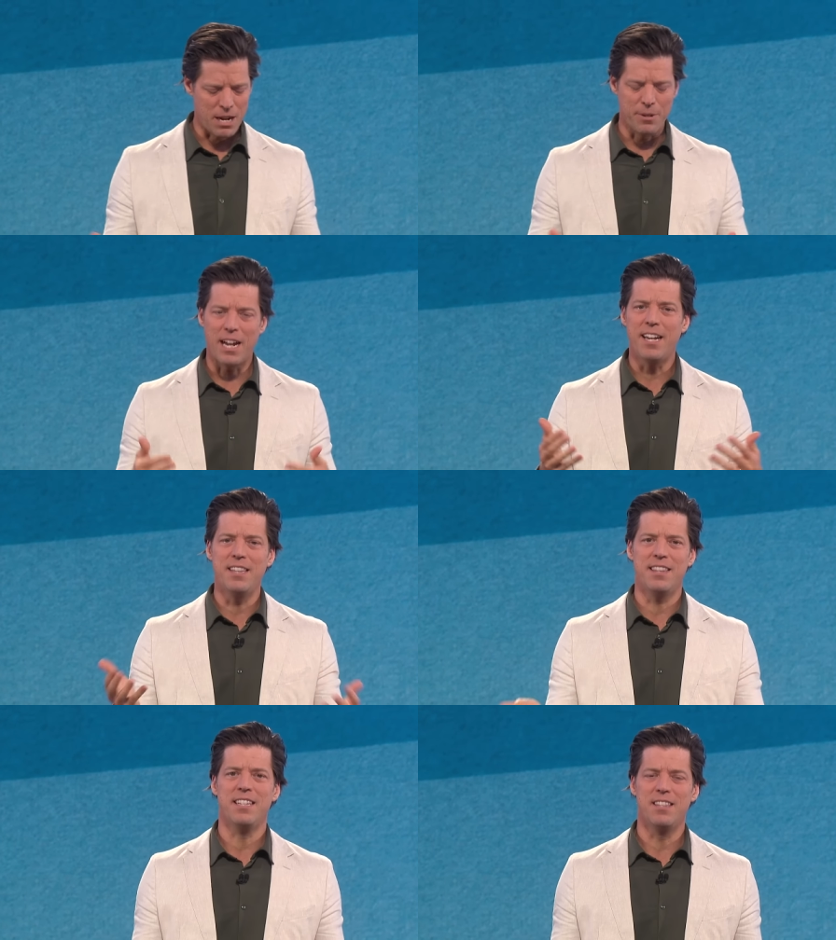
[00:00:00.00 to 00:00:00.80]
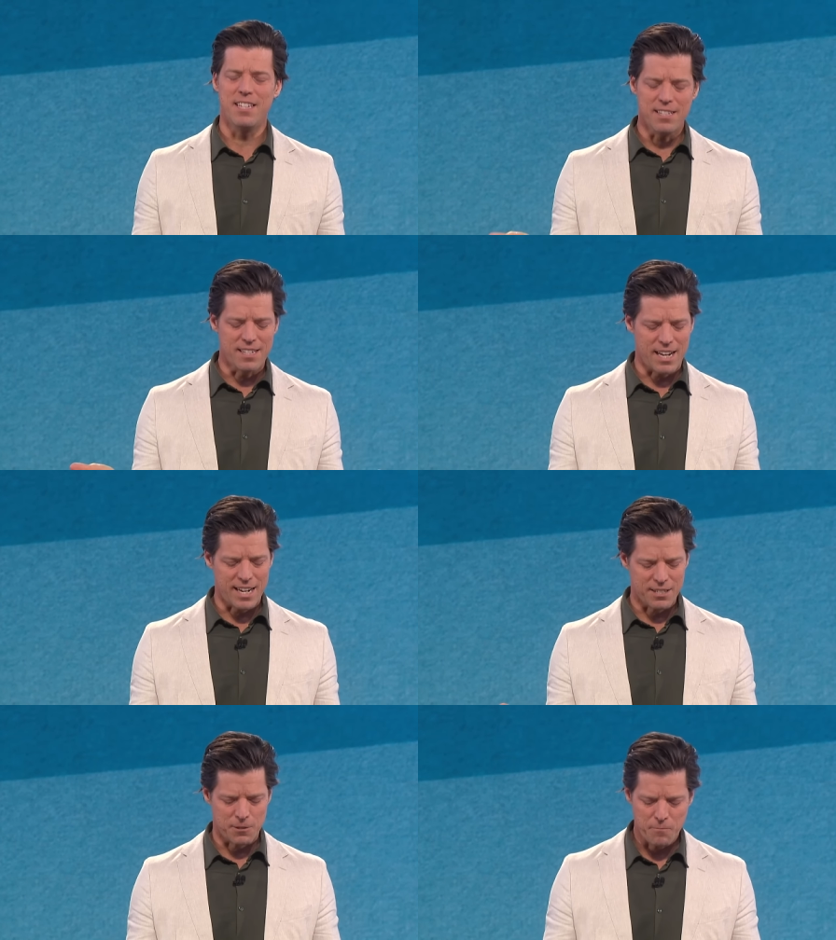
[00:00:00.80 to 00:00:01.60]
Now, in these
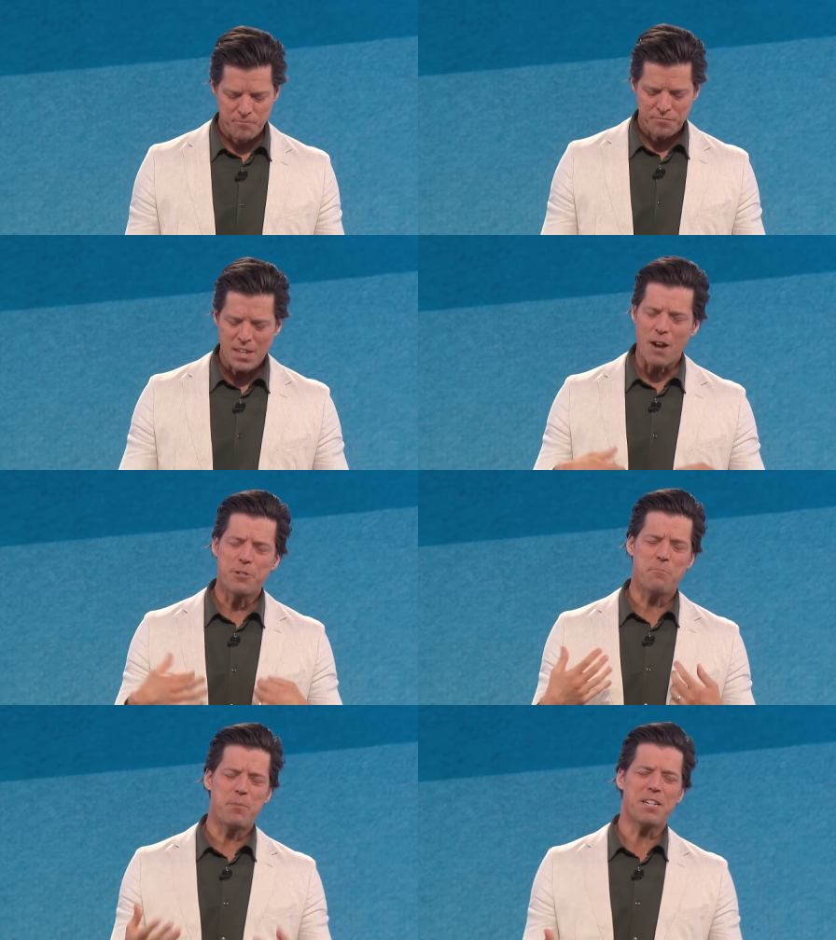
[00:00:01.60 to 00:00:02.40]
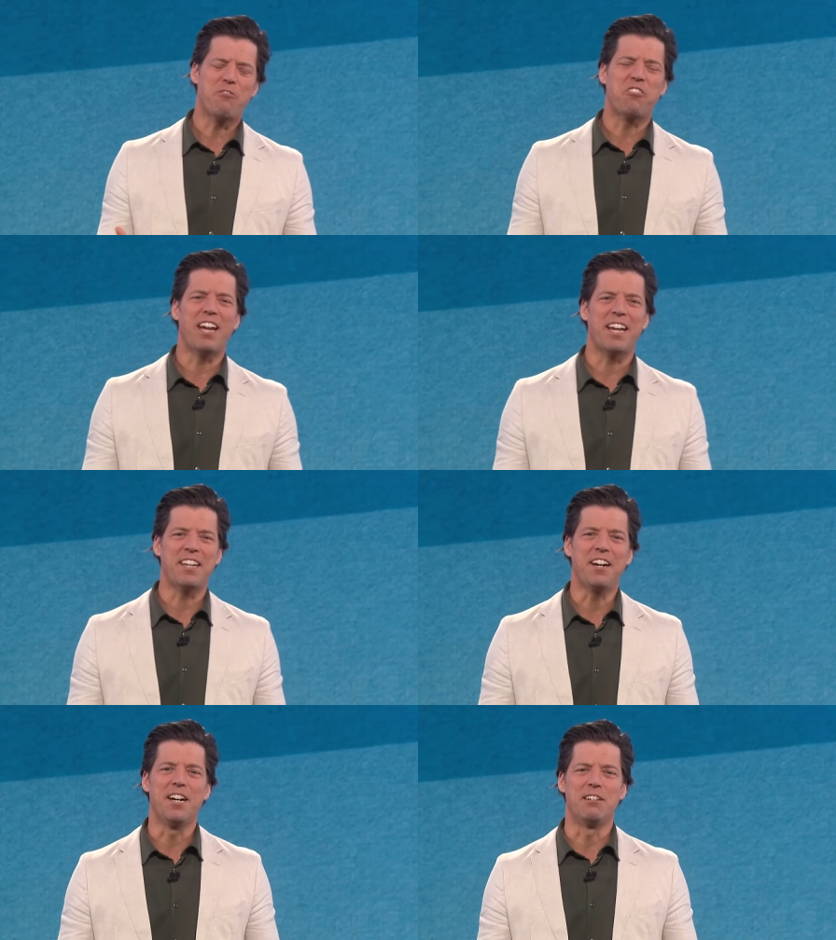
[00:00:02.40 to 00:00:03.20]
days, I was a big
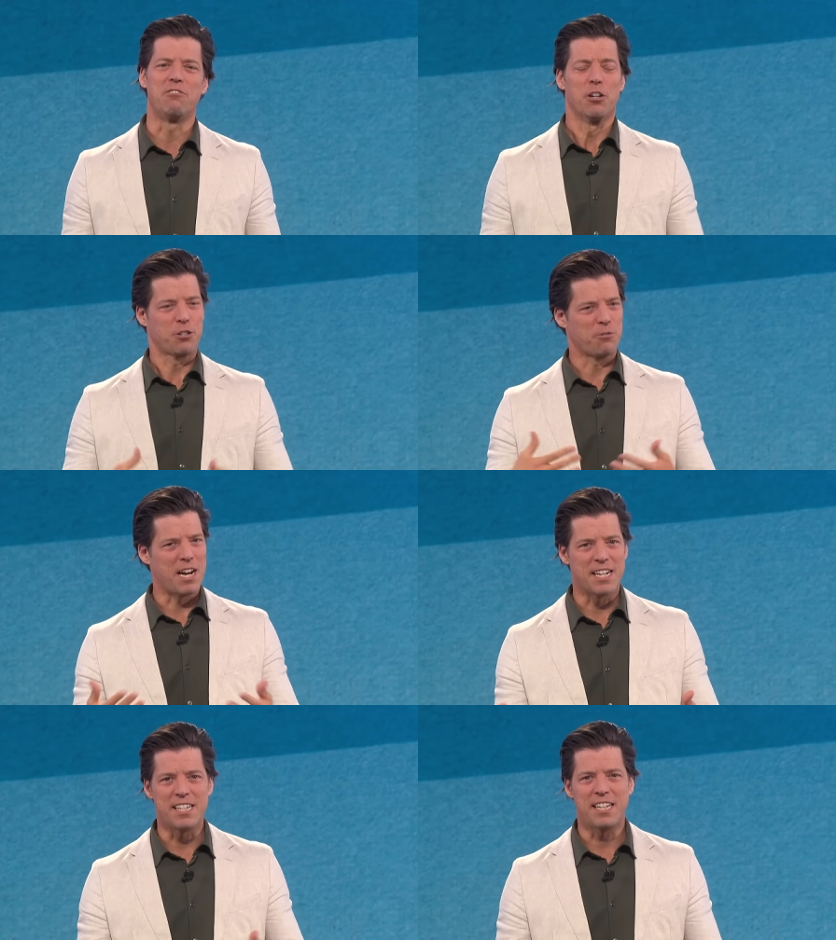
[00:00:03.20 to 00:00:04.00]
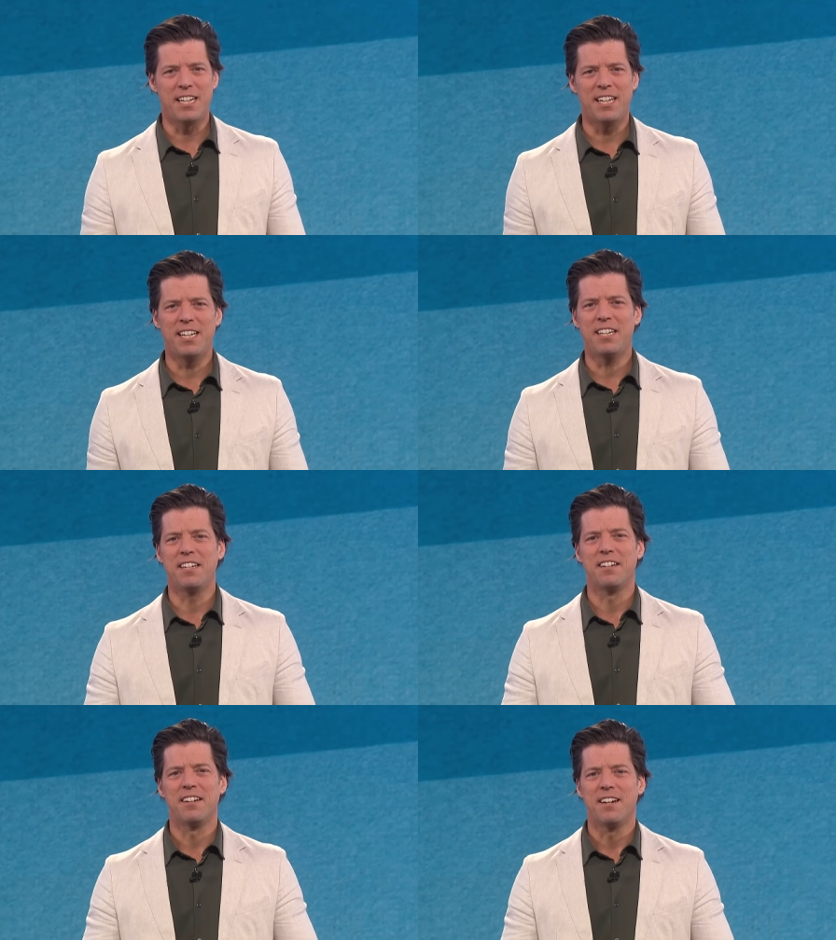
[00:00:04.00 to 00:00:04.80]
fan of Karate
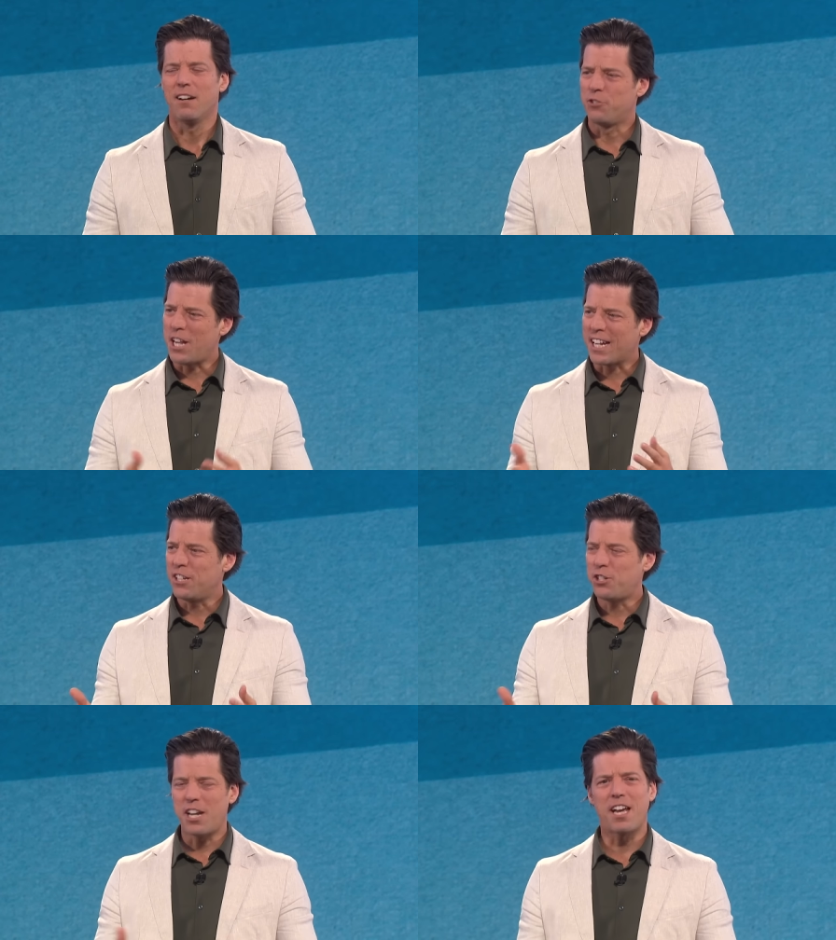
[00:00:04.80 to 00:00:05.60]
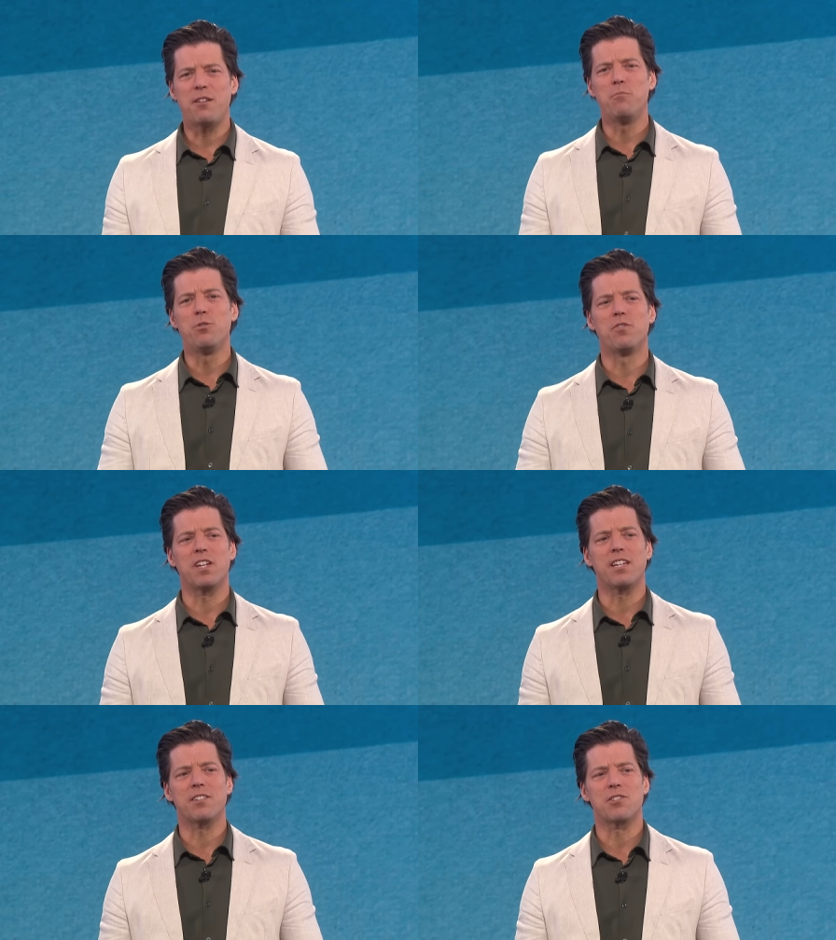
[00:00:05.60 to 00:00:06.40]
Kid, of Jackie Chan
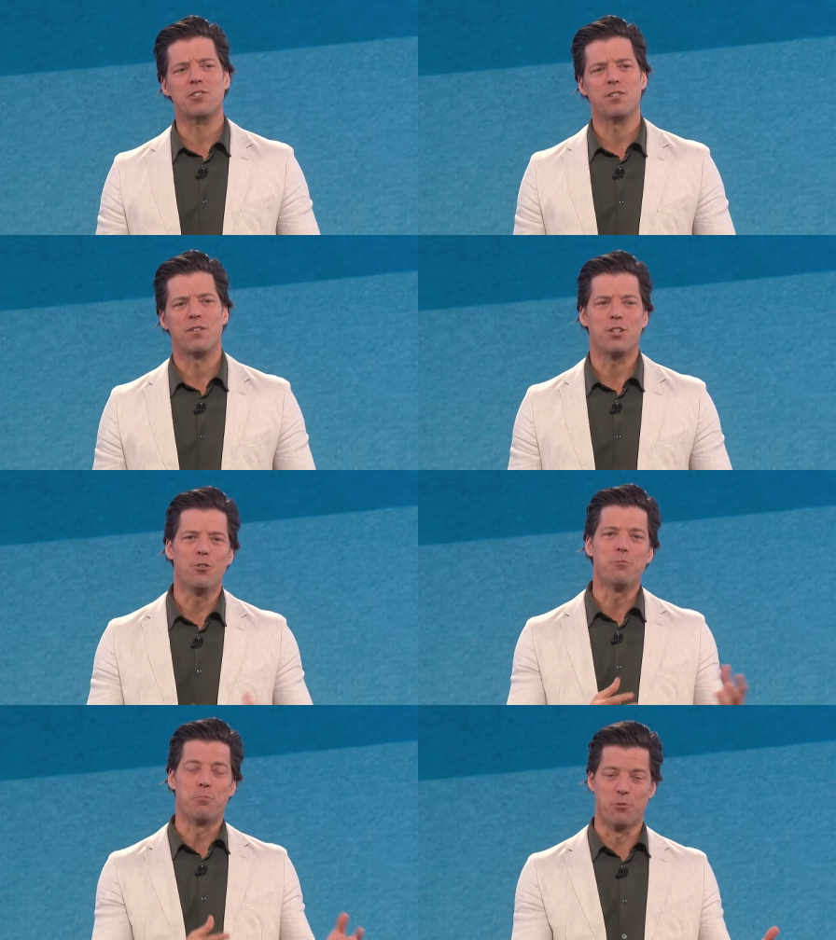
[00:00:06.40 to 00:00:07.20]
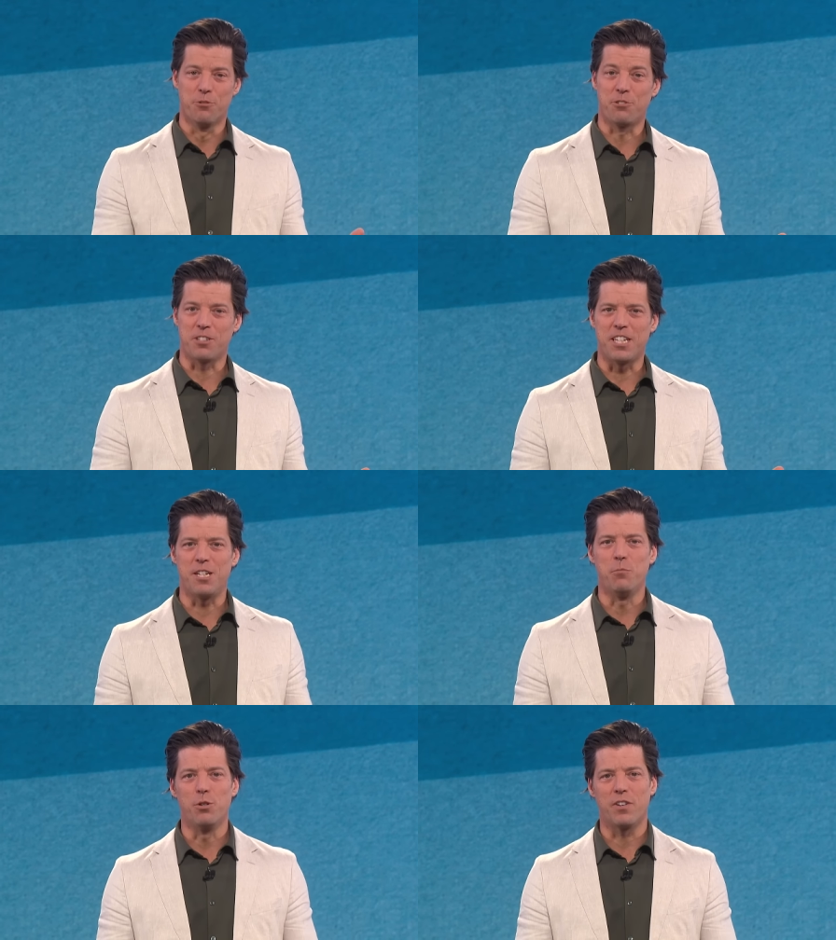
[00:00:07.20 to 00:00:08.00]
movies, the old Bruce
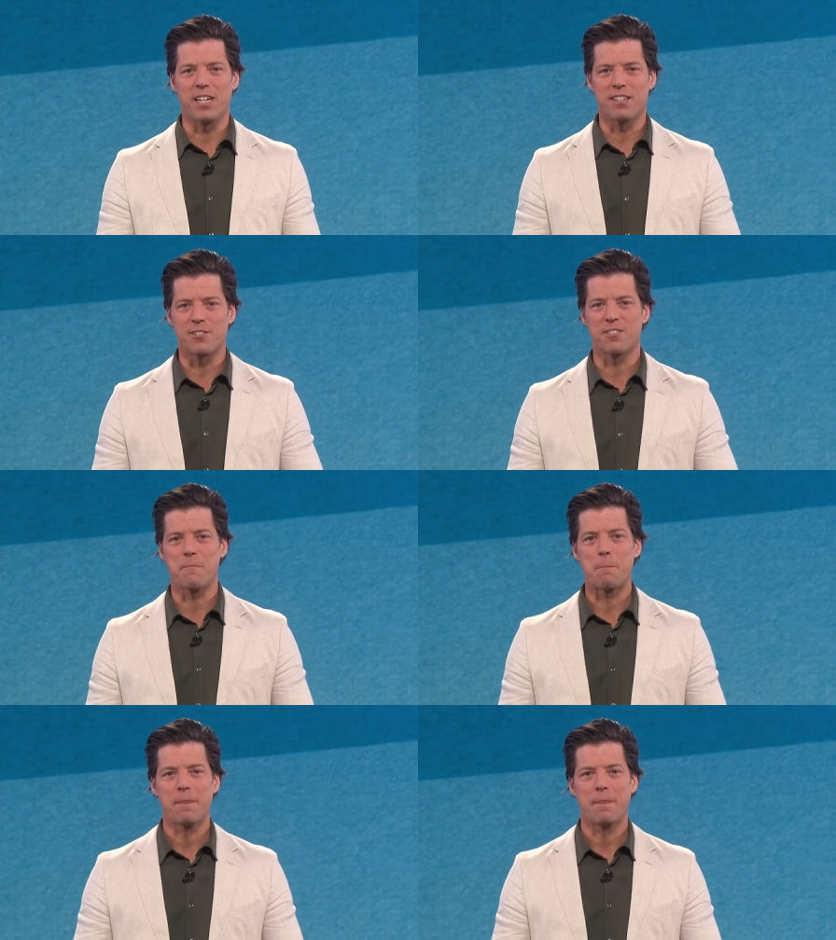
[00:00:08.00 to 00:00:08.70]
Lee movies.